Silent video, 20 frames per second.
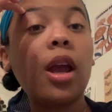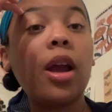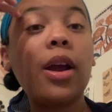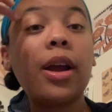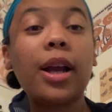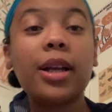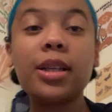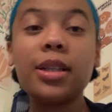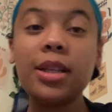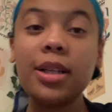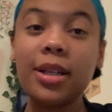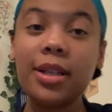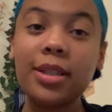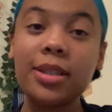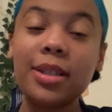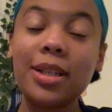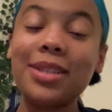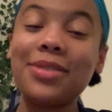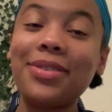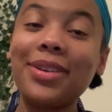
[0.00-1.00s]
Alright guys, that's the end of
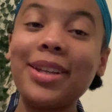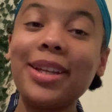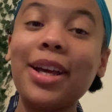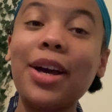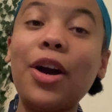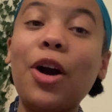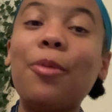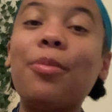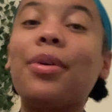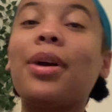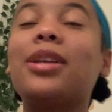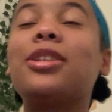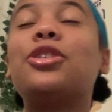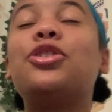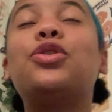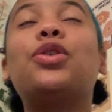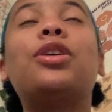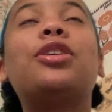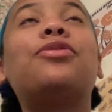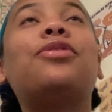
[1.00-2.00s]
today's video. Hope you guys
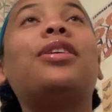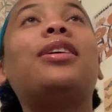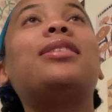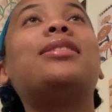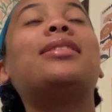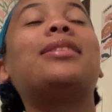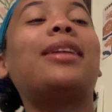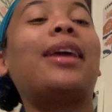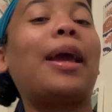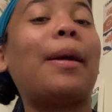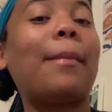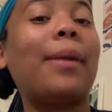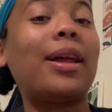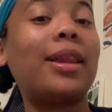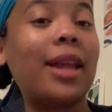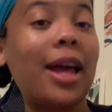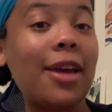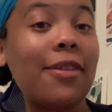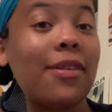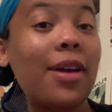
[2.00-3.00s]
enjoyed this realistic day in my
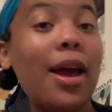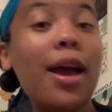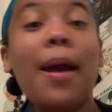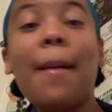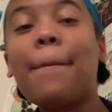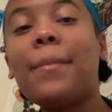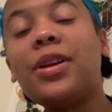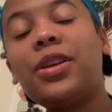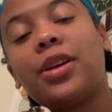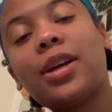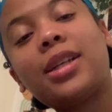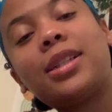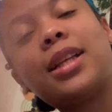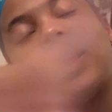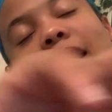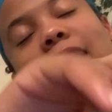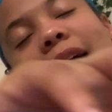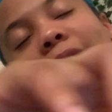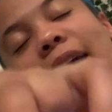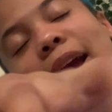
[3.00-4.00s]
life. Make sure you guys
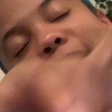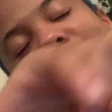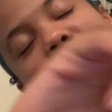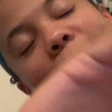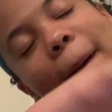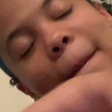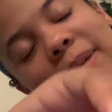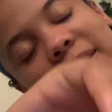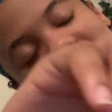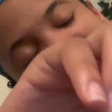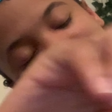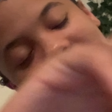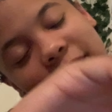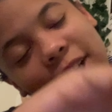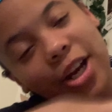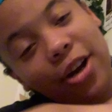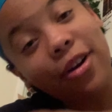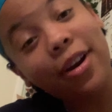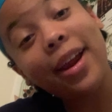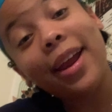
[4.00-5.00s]
like, comment,
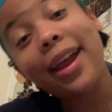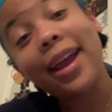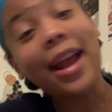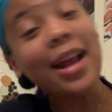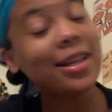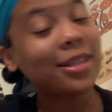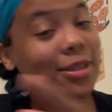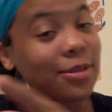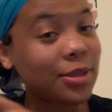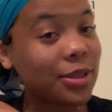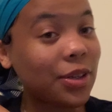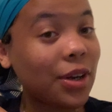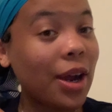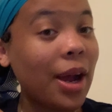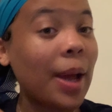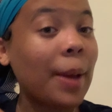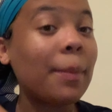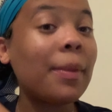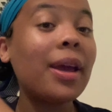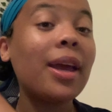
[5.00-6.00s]
share, and
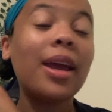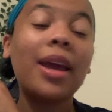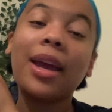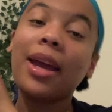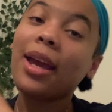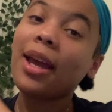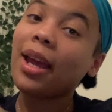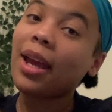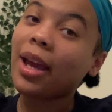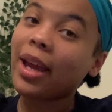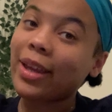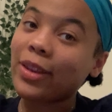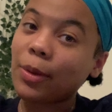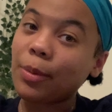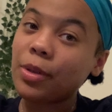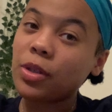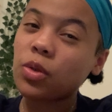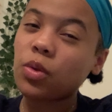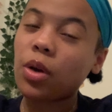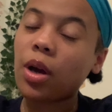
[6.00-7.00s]
subscribe. And
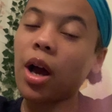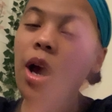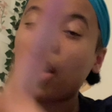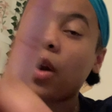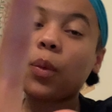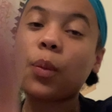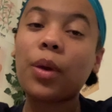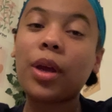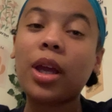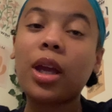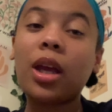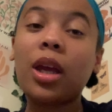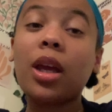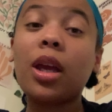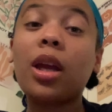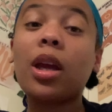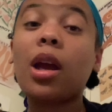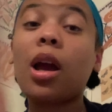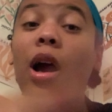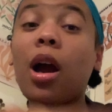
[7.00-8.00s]
Lemmy Squad, we
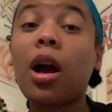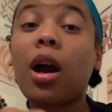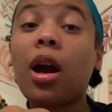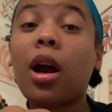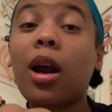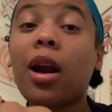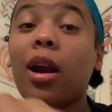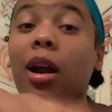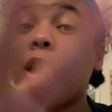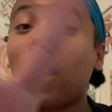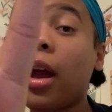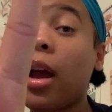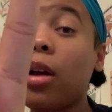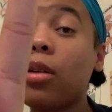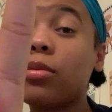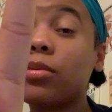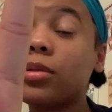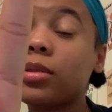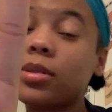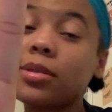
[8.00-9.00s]
are
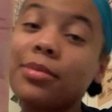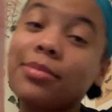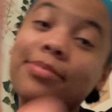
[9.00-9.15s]
out.